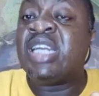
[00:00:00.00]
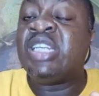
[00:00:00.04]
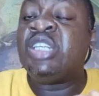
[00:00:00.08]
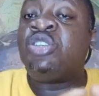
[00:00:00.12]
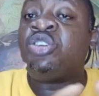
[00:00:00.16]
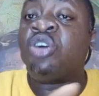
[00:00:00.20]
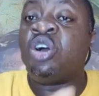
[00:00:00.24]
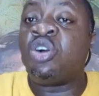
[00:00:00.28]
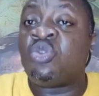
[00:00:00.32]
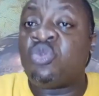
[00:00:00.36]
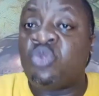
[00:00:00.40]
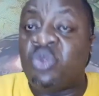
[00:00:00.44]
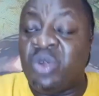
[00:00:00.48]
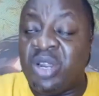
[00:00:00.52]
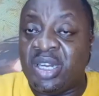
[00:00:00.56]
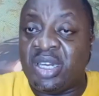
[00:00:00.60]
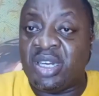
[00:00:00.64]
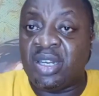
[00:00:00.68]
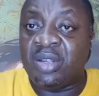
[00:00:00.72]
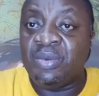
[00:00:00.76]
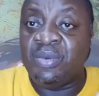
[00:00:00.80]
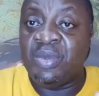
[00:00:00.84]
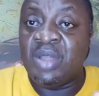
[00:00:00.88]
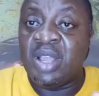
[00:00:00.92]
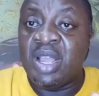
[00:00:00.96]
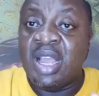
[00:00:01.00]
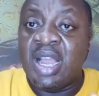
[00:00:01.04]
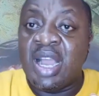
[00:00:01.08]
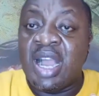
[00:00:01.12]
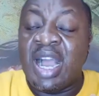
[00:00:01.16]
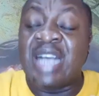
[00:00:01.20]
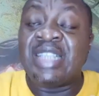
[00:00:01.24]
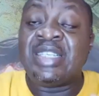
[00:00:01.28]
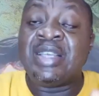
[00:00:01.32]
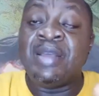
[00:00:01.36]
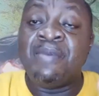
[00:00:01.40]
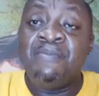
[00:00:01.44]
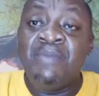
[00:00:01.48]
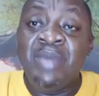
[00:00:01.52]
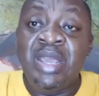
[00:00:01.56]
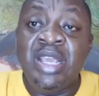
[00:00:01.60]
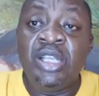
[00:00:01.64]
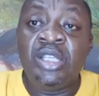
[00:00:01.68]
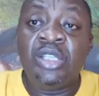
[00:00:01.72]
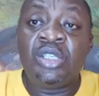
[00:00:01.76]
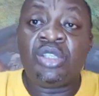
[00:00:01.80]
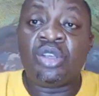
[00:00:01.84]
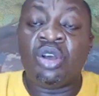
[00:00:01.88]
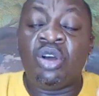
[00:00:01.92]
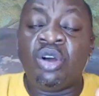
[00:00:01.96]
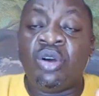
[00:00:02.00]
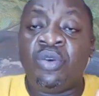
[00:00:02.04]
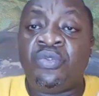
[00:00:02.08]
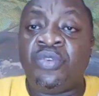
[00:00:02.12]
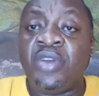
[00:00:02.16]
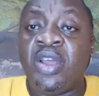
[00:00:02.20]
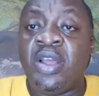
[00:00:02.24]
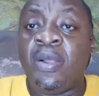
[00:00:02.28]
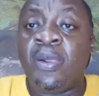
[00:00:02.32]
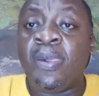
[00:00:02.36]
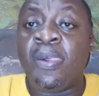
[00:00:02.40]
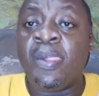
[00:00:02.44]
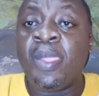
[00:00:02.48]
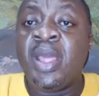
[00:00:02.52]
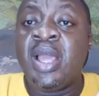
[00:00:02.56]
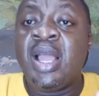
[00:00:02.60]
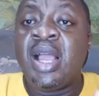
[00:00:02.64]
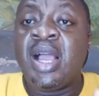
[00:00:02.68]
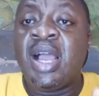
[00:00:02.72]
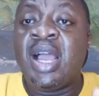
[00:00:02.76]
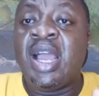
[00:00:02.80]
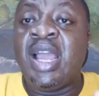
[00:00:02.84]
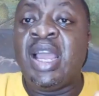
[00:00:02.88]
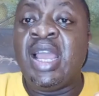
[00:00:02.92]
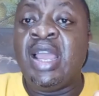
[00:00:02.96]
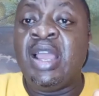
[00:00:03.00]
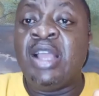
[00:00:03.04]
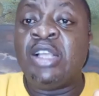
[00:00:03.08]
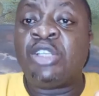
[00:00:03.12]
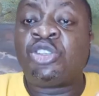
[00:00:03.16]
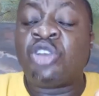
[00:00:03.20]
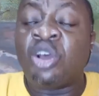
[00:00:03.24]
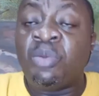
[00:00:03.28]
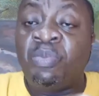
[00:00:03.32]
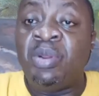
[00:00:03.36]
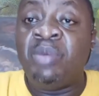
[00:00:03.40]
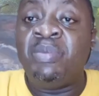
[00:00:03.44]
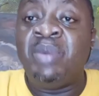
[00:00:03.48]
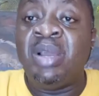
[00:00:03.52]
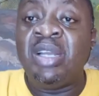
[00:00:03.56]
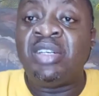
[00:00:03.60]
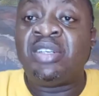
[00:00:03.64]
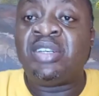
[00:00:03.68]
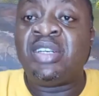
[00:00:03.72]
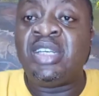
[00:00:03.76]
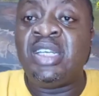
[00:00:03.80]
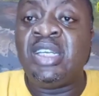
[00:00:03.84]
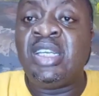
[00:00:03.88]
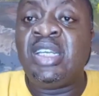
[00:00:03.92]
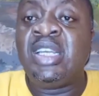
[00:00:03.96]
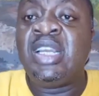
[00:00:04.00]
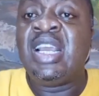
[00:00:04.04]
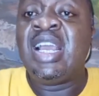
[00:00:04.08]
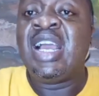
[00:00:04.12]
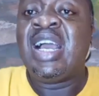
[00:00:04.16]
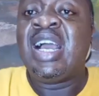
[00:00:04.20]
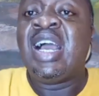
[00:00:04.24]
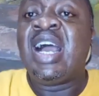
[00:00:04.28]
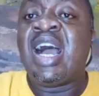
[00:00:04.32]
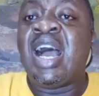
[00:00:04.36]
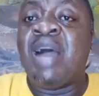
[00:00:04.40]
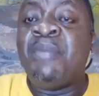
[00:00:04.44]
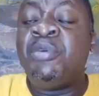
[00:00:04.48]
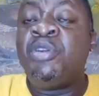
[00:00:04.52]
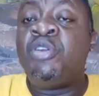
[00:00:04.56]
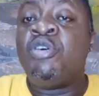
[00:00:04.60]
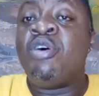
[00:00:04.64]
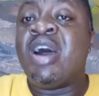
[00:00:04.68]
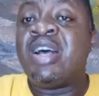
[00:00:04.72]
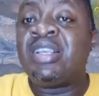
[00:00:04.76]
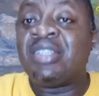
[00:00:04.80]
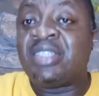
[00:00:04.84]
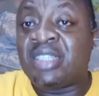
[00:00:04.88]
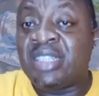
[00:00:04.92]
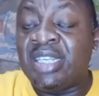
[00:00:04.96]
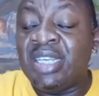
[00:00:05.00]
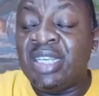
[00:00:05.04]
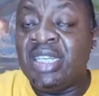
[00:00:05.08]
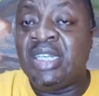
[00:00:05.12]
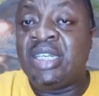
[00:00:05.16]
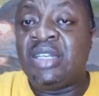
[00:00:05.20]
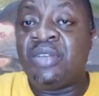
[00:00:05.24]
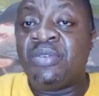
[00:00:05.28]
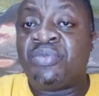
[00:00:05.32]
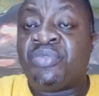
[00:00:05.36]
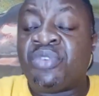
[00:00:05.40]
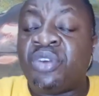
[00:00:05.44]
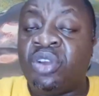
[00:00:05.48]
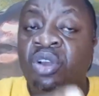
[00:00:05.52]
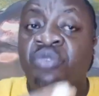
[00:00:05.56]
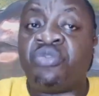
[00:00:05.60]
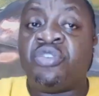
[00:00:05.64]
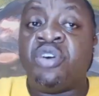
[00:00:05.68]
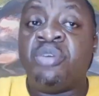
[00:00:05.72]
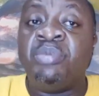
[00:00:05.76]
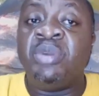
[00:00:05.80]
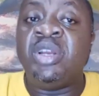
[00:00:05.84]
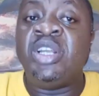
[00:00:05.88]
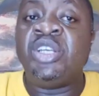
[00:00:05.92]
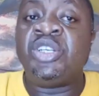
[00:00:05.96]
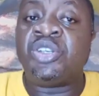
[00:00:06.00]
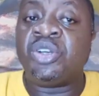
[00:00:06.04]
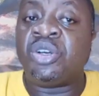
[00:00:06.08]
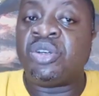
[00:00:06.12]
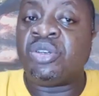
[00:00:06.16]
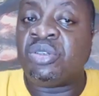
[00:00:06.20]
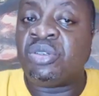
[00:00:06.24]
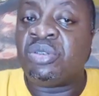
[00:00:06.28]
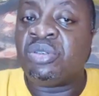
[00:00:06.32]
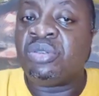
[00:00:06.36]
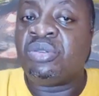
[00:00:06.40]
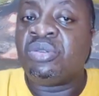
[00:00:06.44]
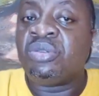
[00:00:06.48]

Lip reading: and the duckweed as a means of supplementary amino acid for your formulation.